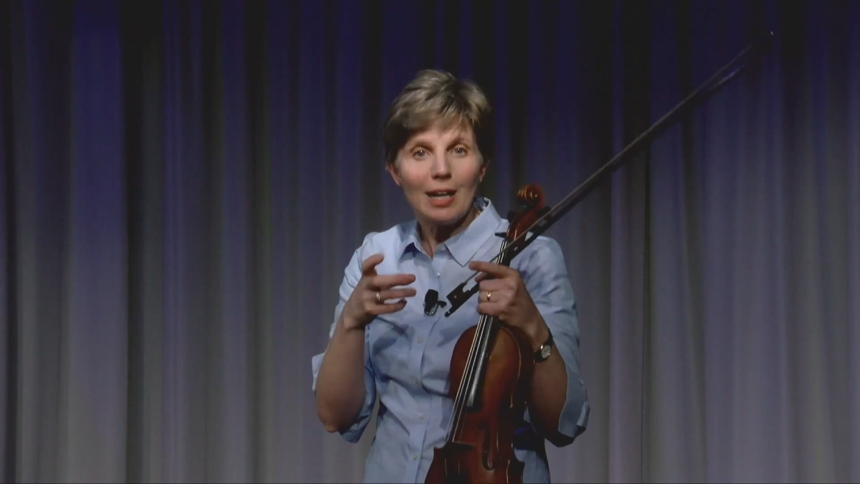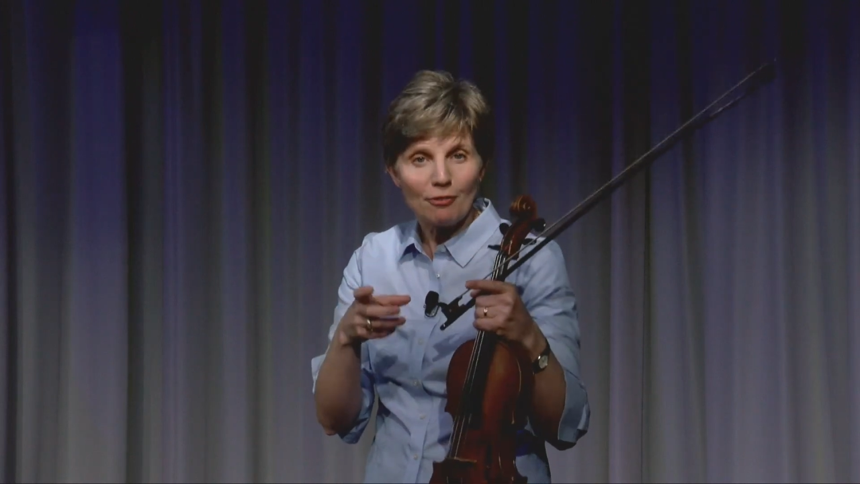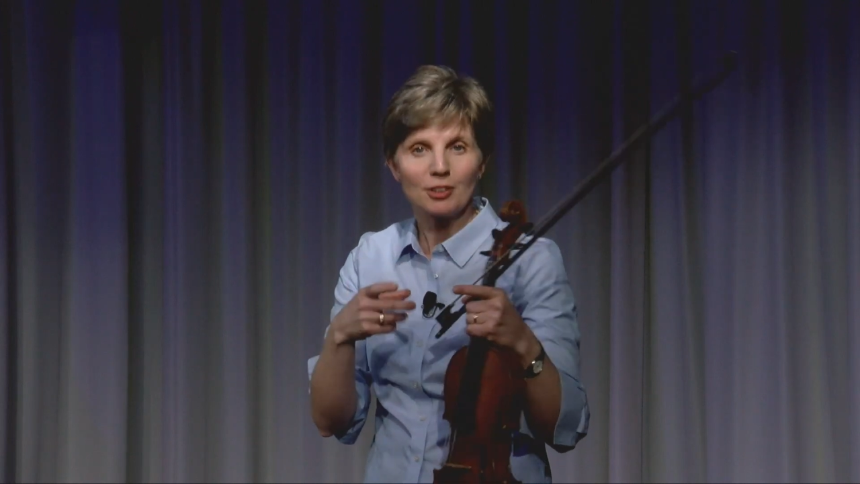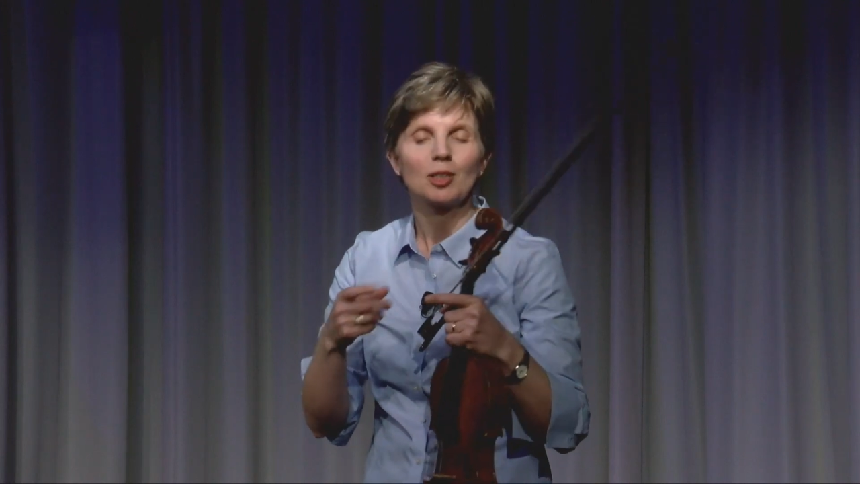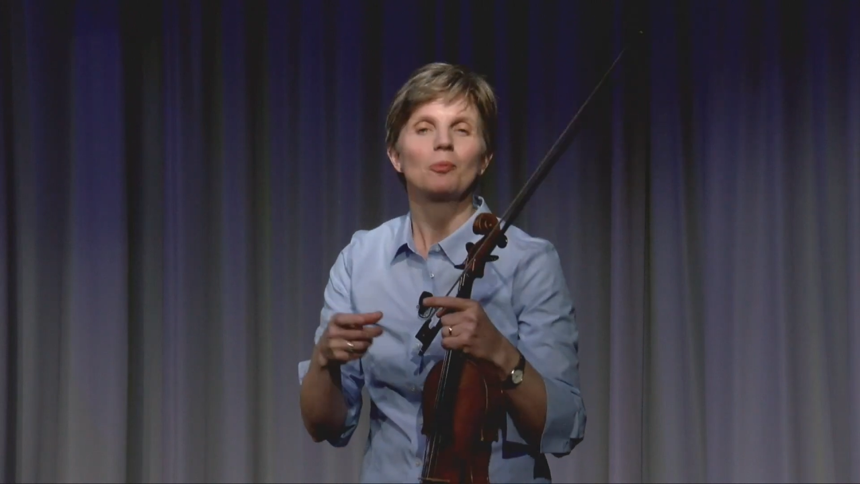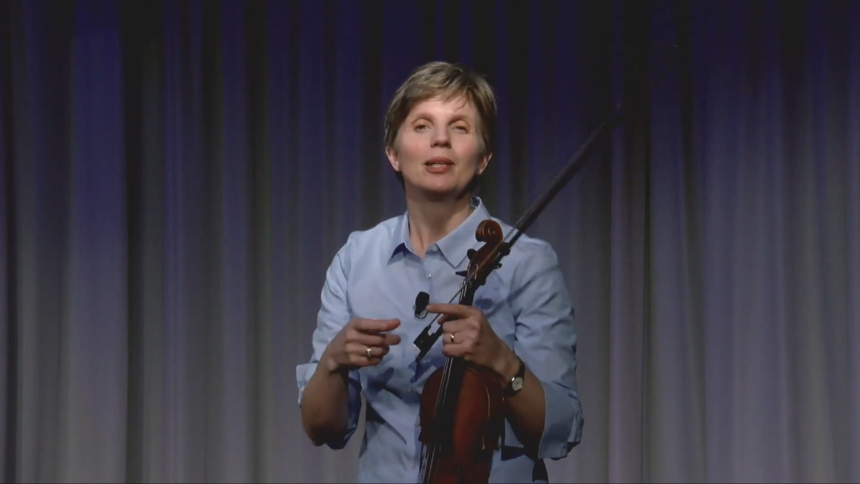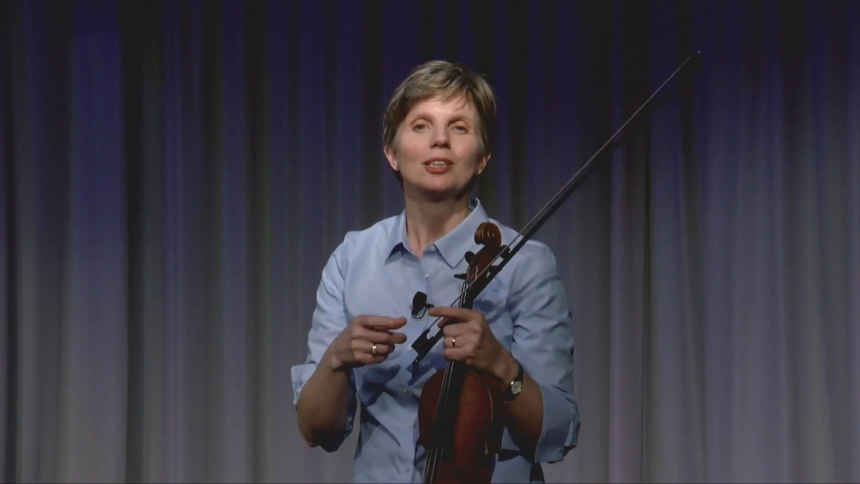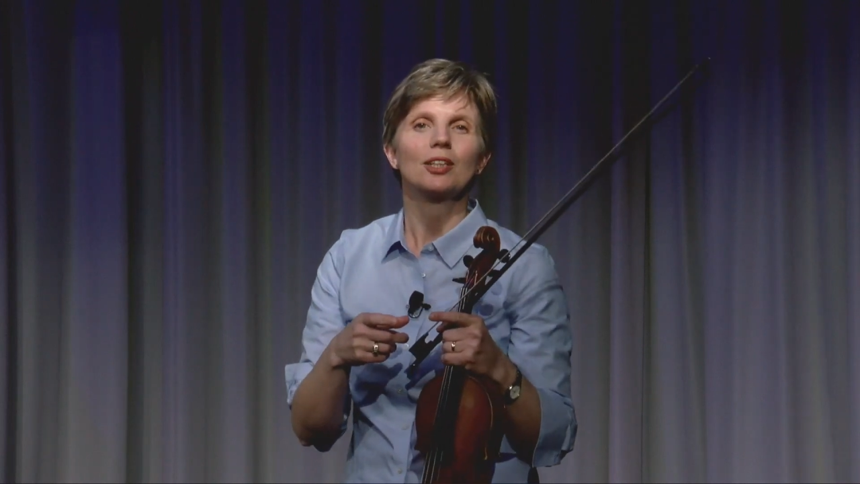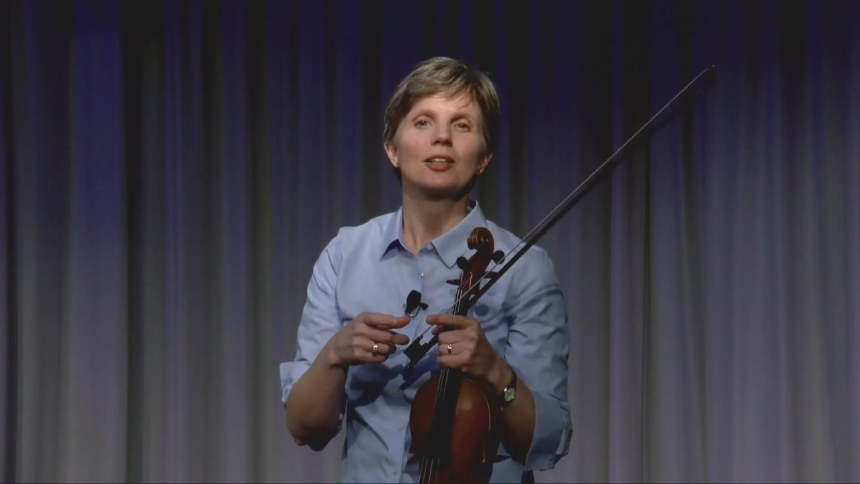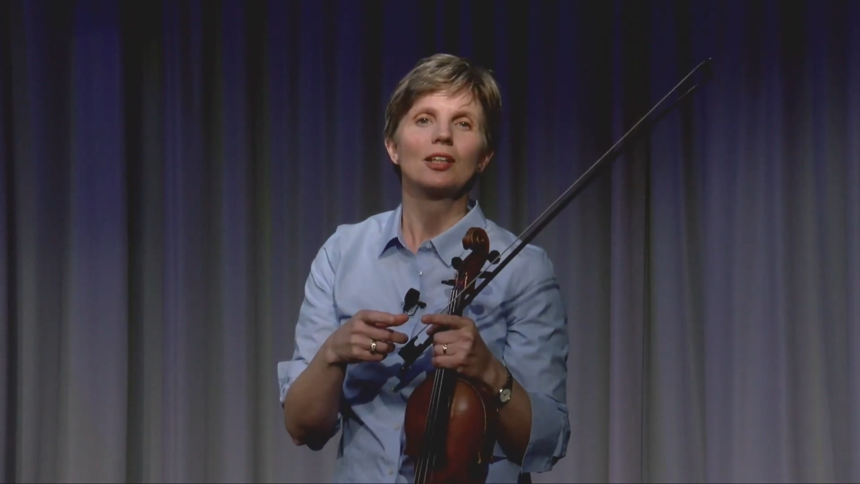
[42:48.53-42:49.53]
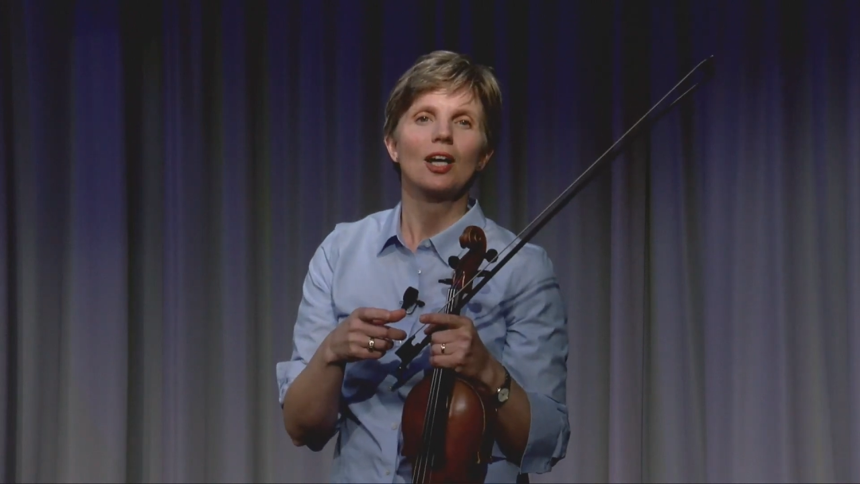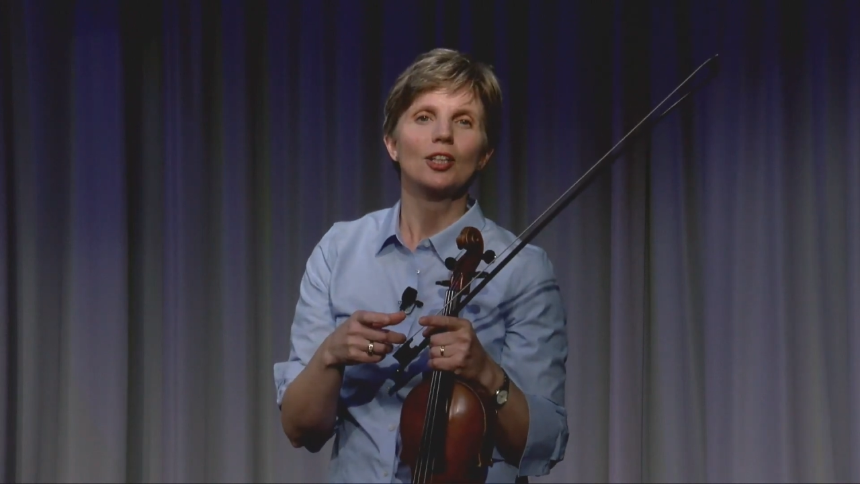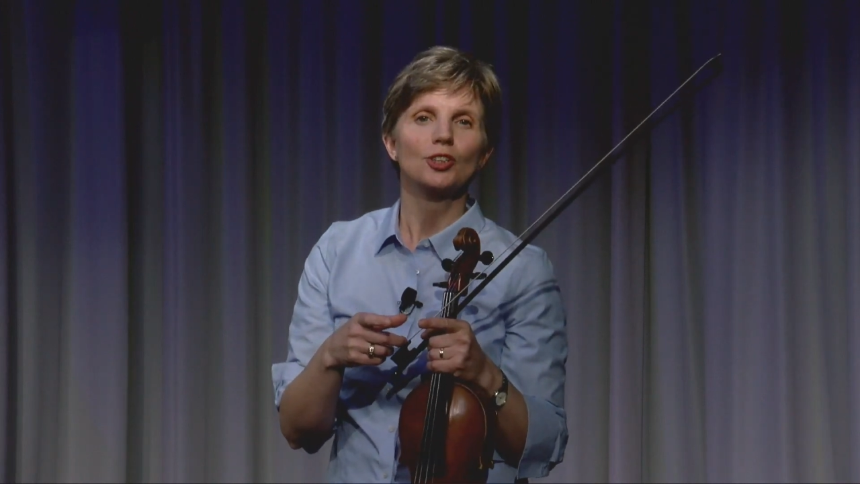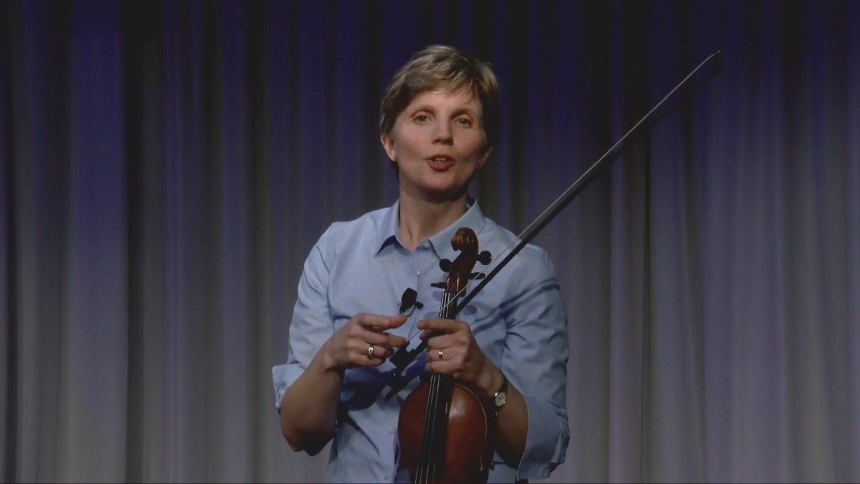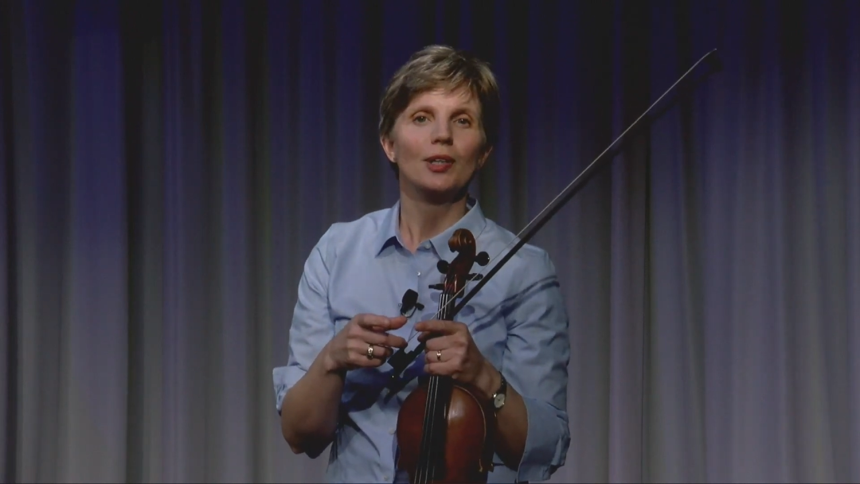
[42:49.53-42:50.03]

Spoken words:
if for some reason the last note